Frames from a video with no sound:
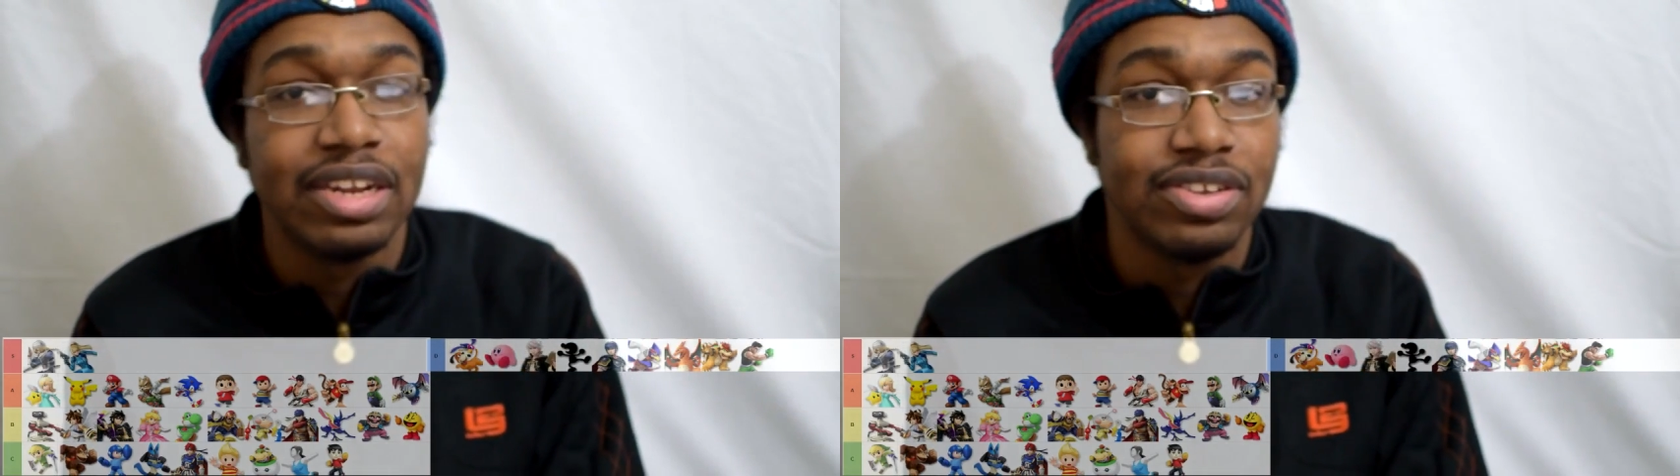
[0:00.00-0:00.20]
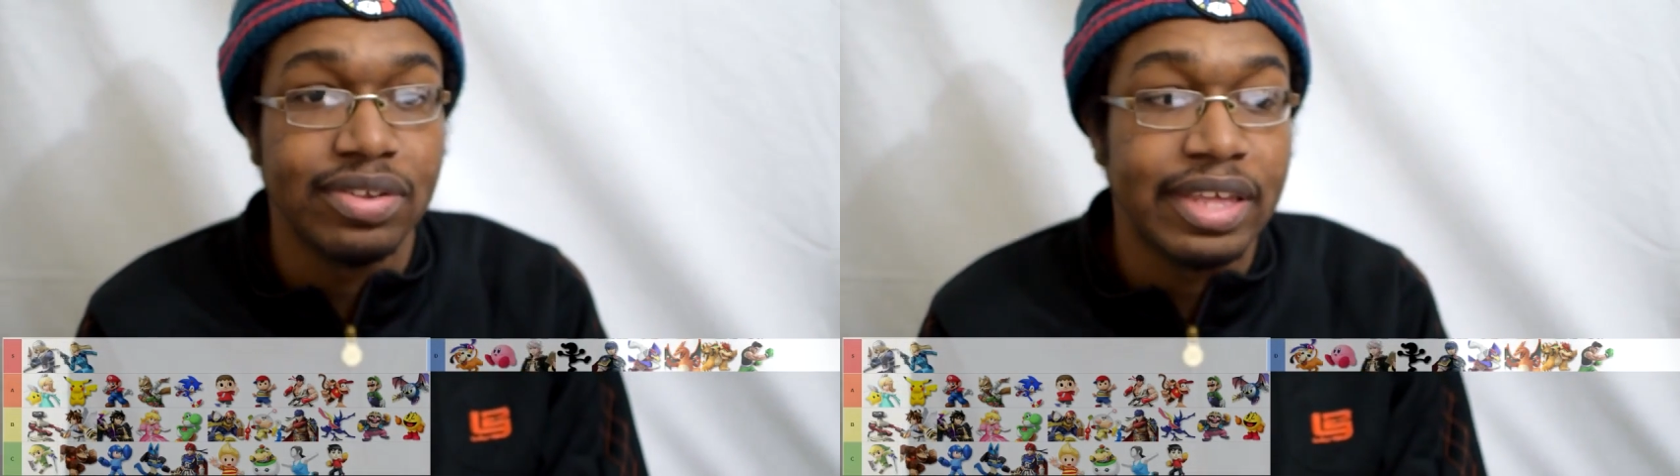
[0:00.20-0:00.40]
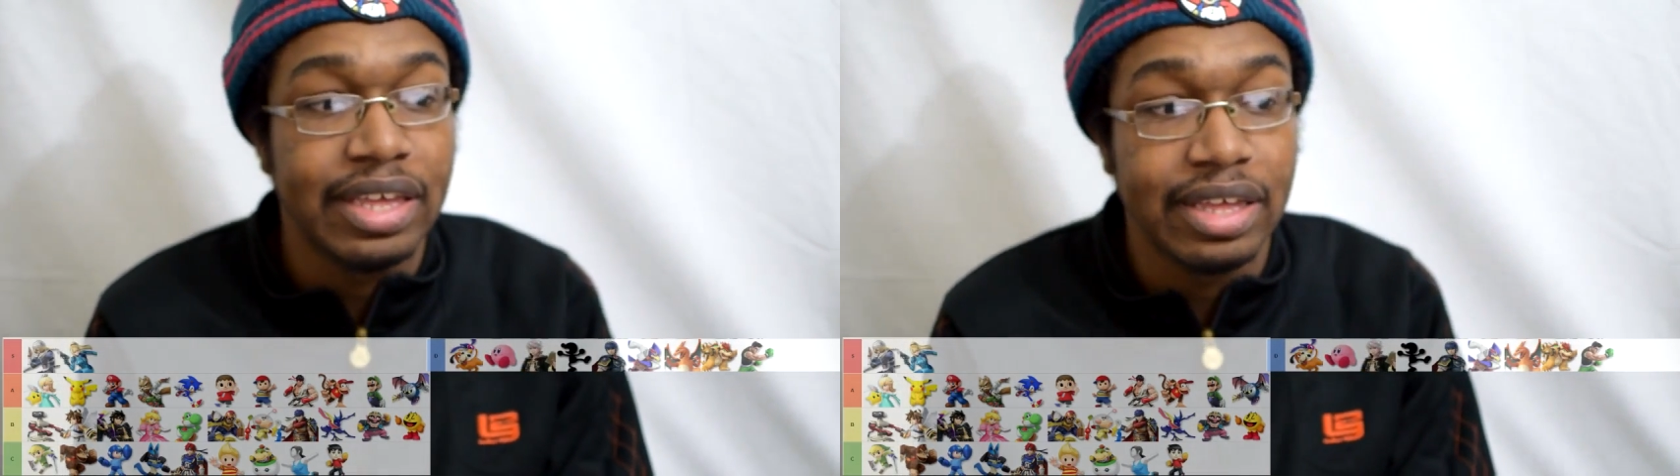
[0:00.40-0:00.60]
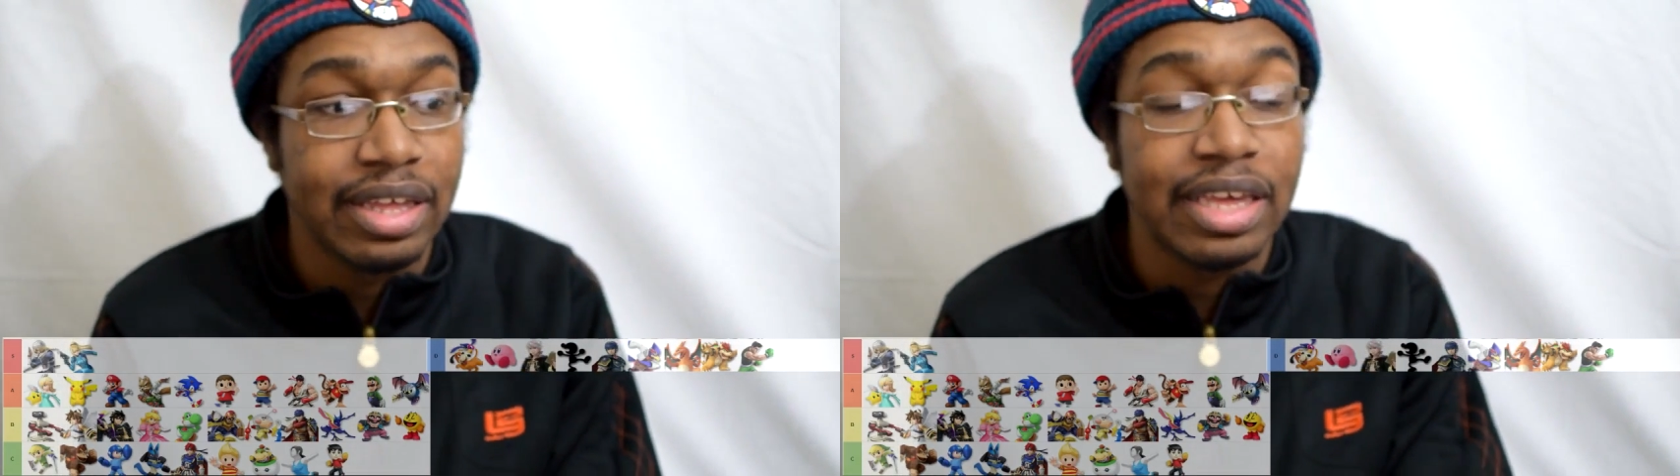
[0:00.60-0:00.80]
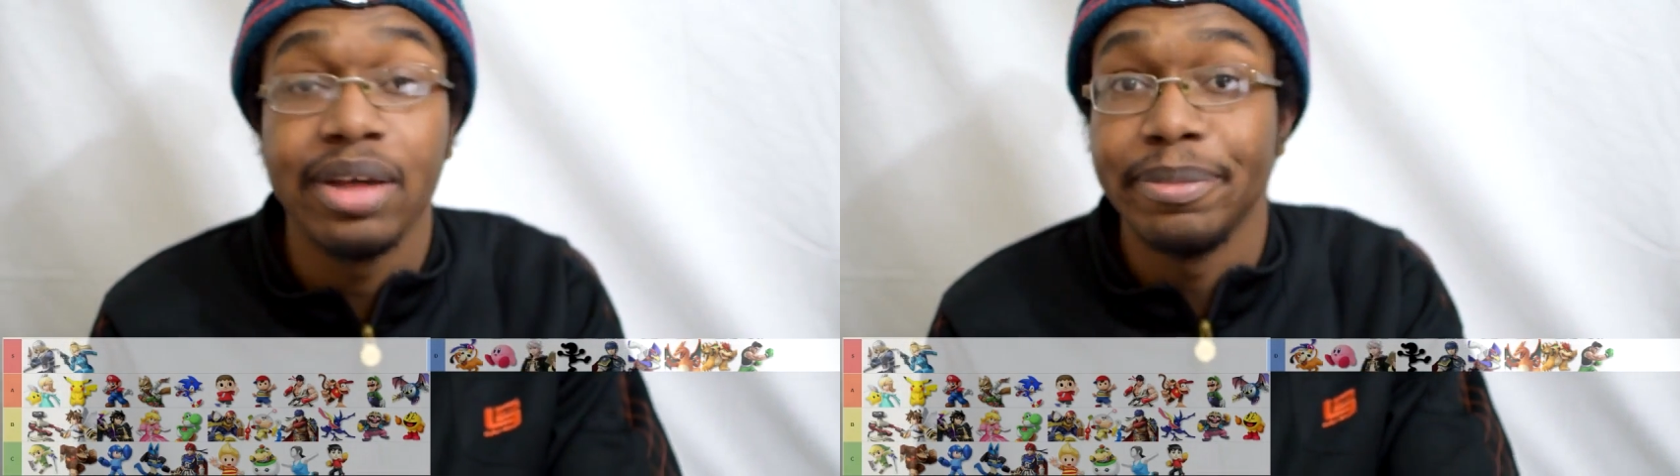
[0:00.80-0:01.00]
into
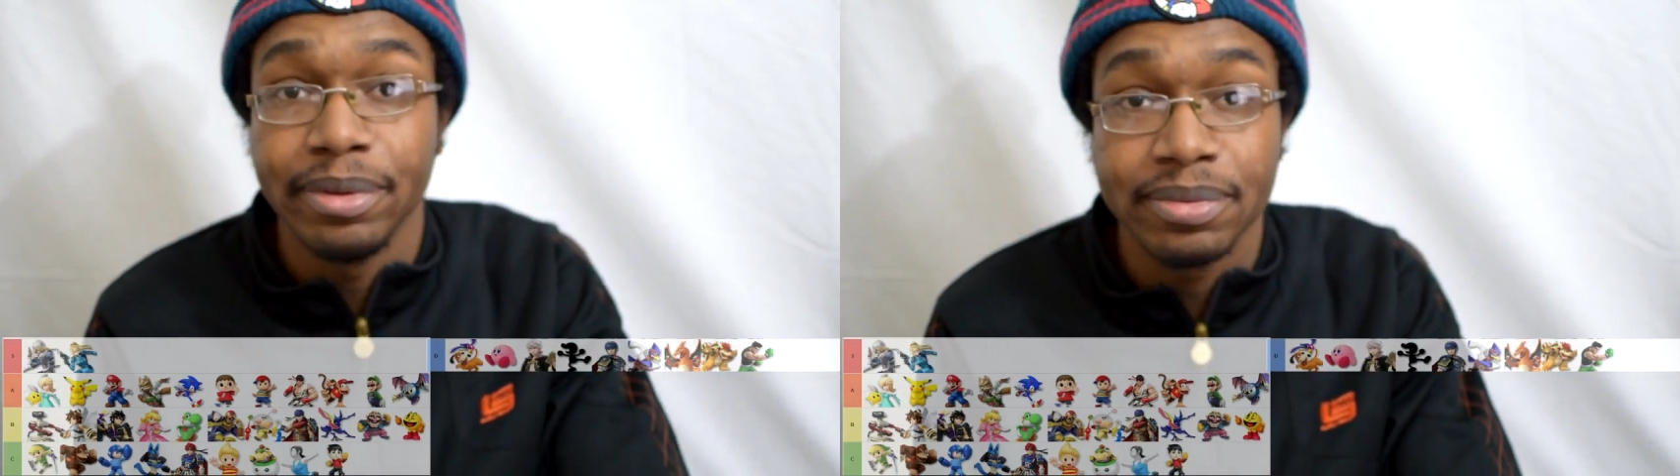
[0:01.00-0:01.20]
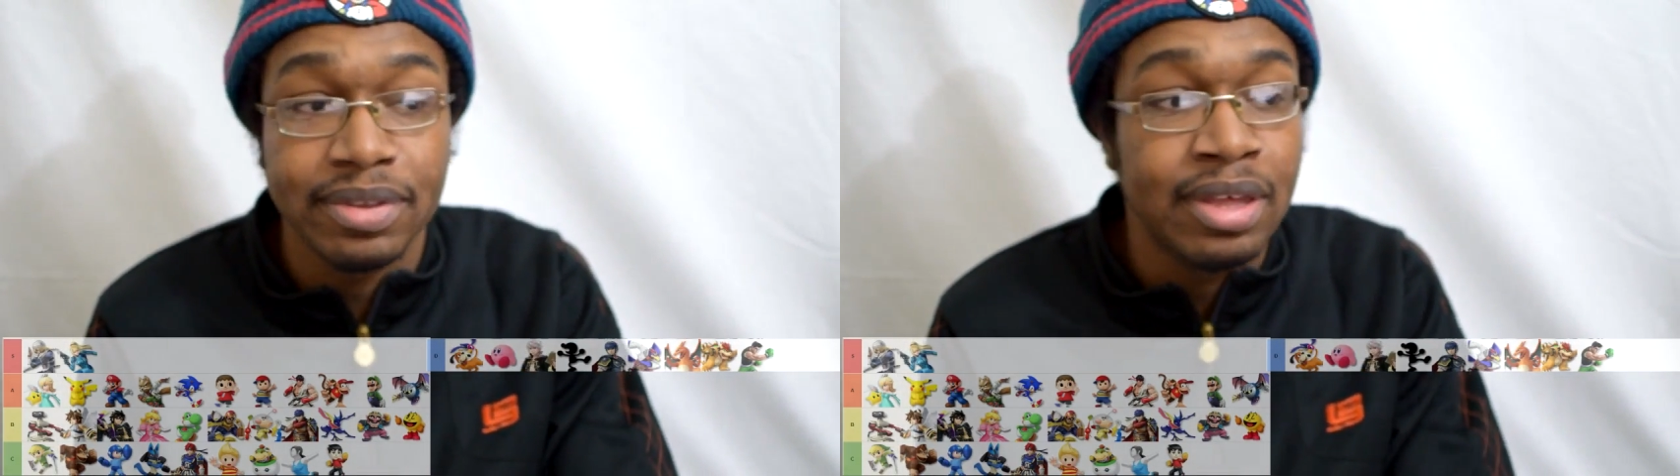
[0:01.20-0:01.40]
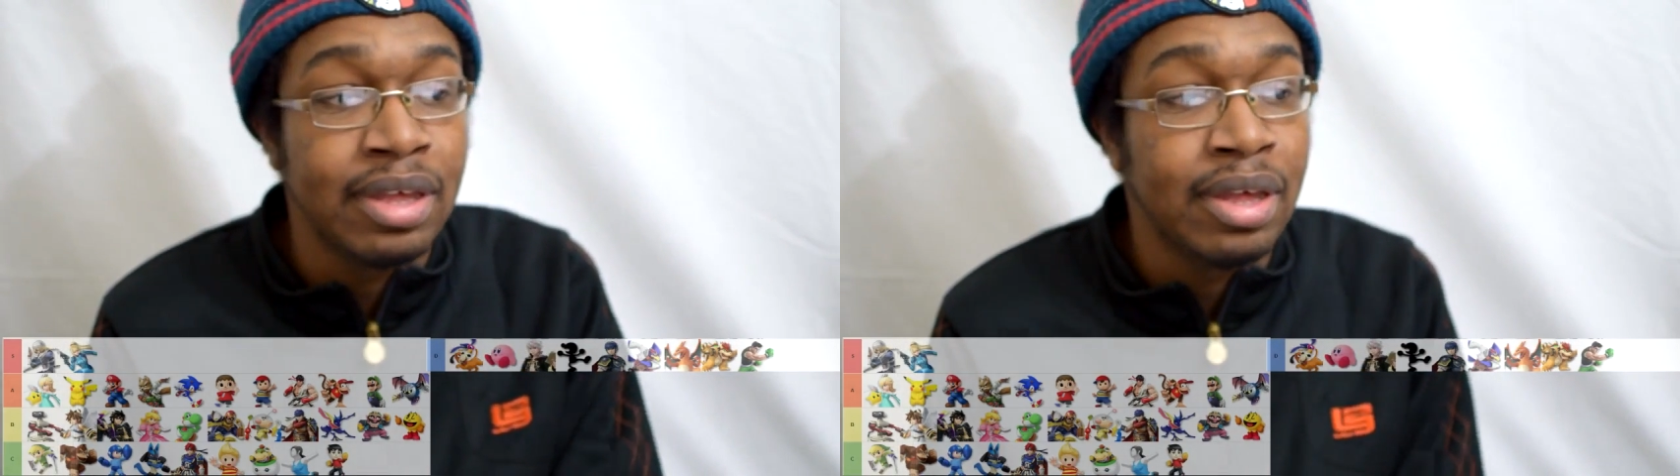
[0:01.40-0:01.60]
kill moves.